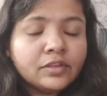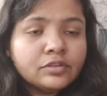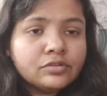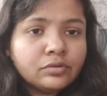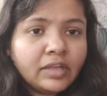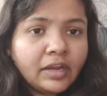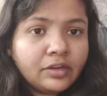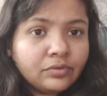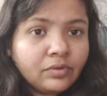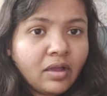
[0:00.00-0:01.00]
so that
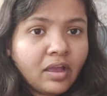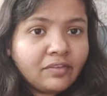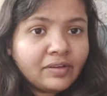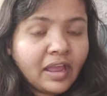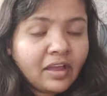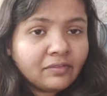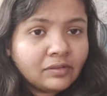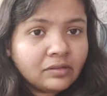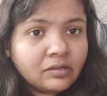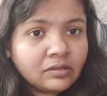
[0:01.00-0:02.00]
I will have
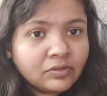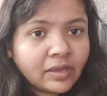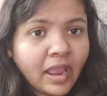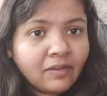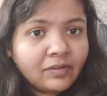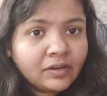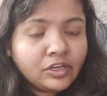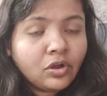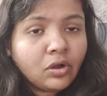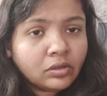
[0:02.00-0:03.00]
the vocabulary
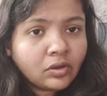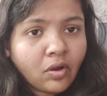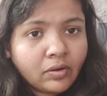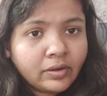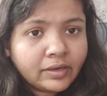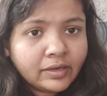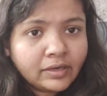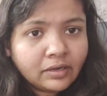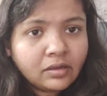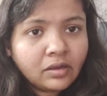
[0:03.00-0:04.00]
or the
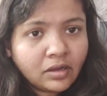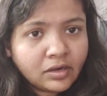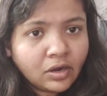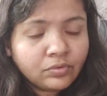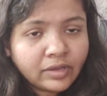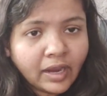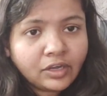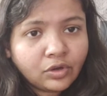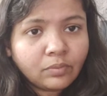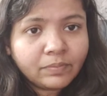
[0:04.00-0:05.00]
content around
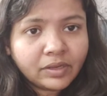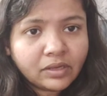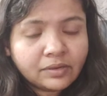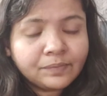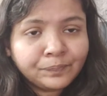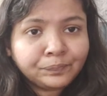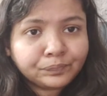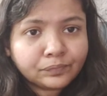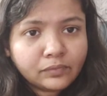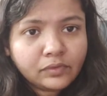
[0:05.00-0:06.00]
that topic.
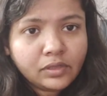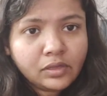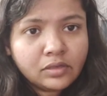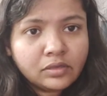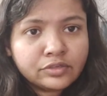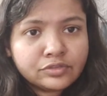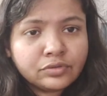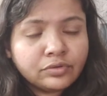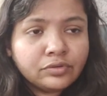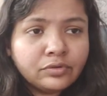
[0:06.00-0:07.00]
So
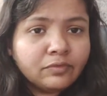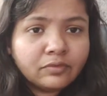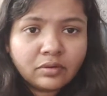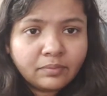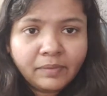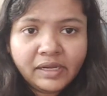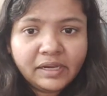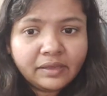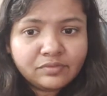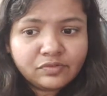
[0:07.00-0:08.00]
many
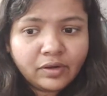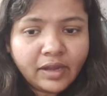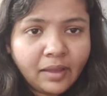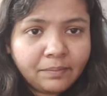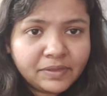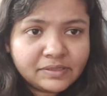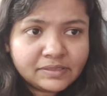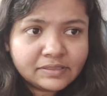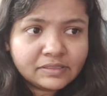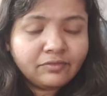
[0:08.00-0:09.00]
times what happens
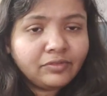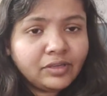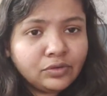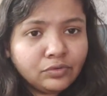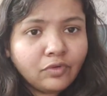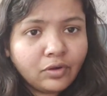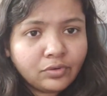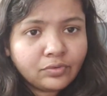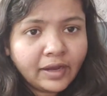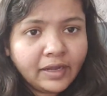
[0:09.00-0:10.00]
is we know what
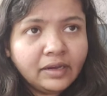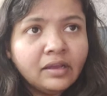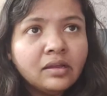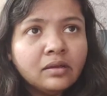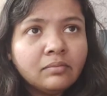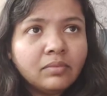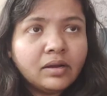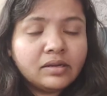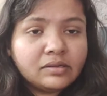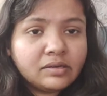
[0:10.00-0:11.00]
to write,
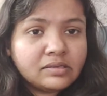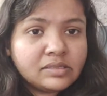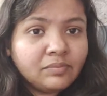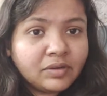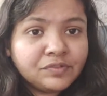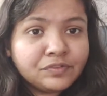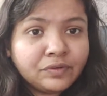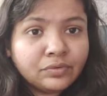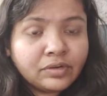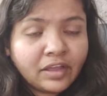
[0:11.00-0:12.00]
but sometimes we
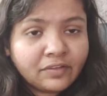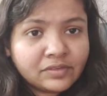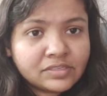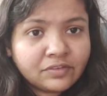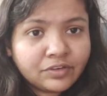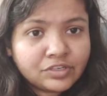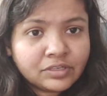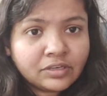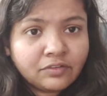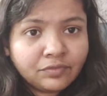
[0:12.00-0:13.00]
don't have the
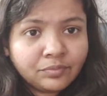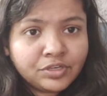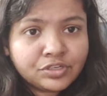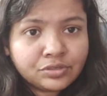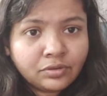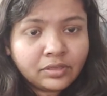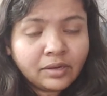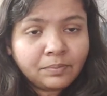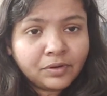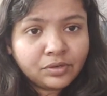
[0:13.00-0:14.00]
sufficient information on
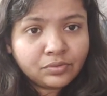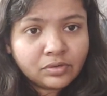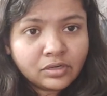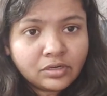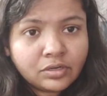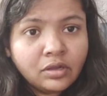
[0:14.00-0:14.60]
that particular